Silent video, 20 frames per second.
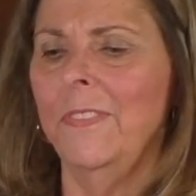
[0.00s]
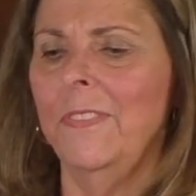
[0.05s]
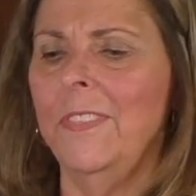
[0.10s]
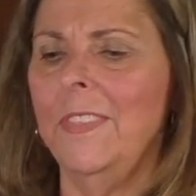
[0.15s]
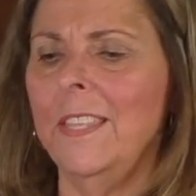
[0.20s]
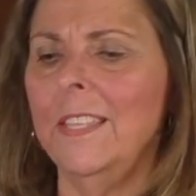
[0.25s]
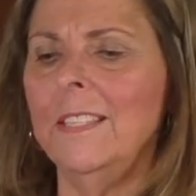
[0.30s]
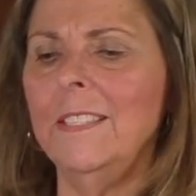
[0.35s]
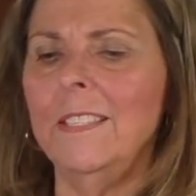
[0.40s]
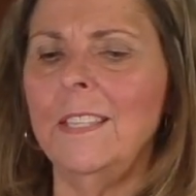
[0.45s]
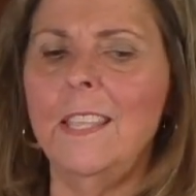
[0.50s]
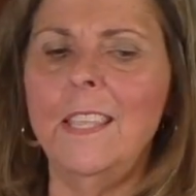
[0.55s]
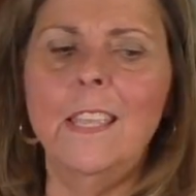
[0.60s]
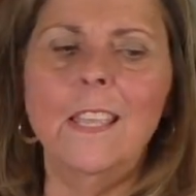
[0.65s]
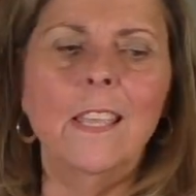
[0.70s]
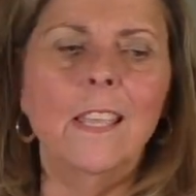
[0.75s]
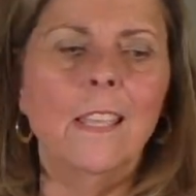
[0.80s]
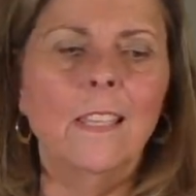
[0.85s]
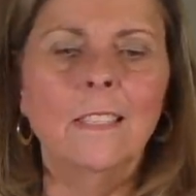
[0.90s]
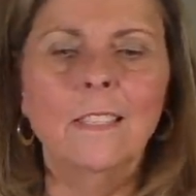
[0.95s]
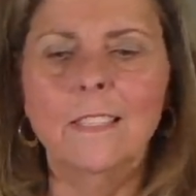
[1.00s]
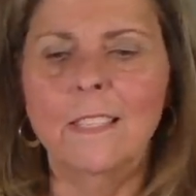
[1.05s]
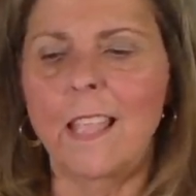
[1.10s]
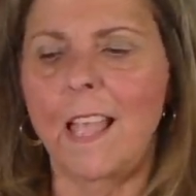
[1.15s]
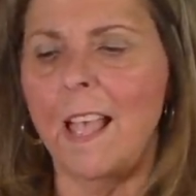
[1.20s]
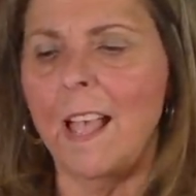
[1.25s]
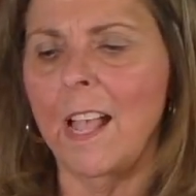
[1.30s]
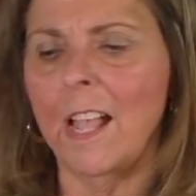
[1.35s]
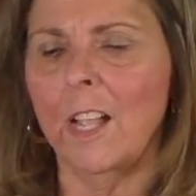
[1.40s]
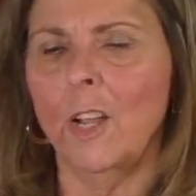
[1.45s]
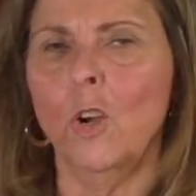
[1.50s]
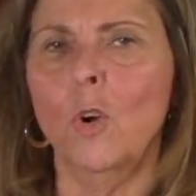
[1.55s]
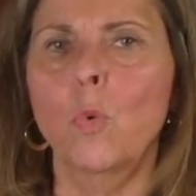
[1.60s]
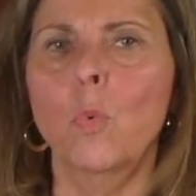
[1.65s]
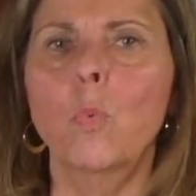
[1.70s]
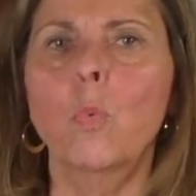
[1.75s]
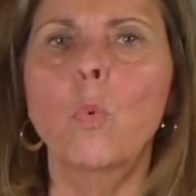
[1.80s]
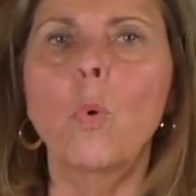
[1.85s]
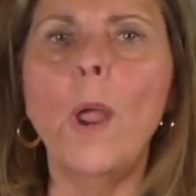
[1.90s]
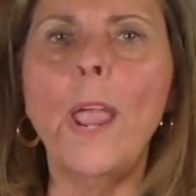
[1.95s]
this is a
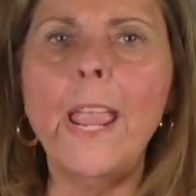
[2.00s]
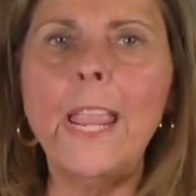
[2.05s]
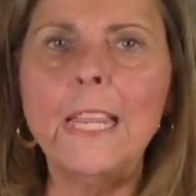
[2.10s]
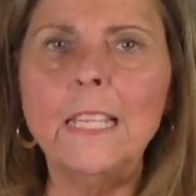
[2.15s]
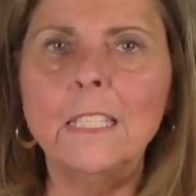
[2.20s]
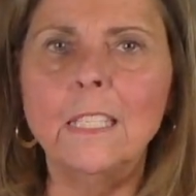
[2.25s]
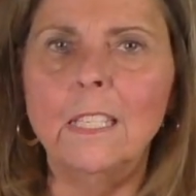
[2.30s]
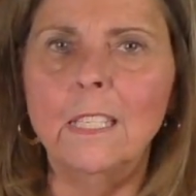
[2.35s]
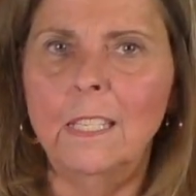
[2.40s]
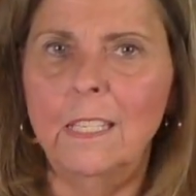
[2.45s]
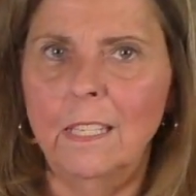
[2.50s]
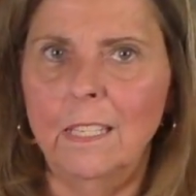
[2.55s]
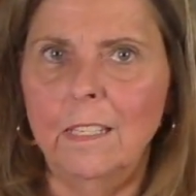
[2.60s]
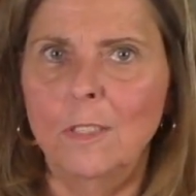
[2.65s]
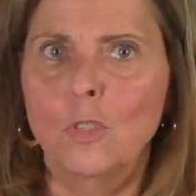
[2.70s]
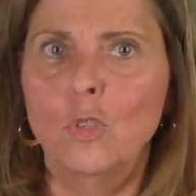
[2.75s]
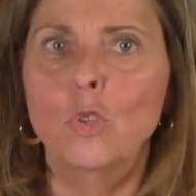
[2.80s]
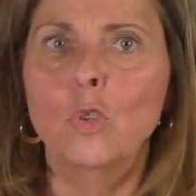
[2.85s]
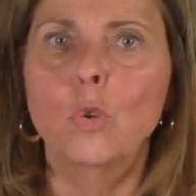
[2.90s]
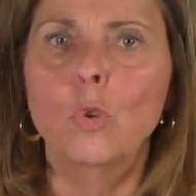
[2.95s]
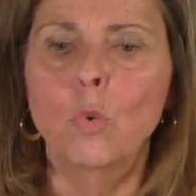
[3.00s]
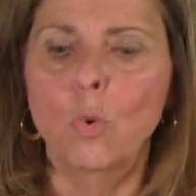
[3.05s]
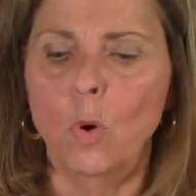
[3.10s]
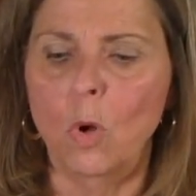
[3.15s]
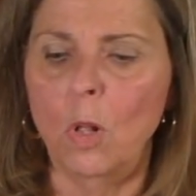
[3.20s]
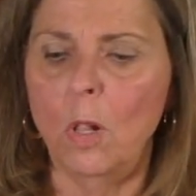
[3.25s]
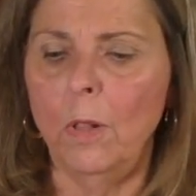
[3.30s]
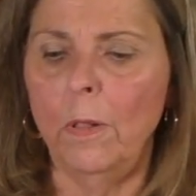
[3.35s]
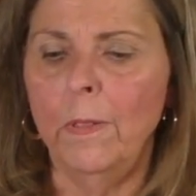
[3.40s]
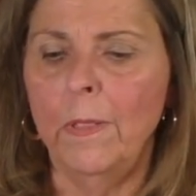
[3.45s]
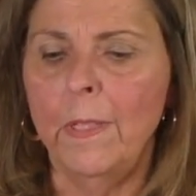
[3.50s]
great tool.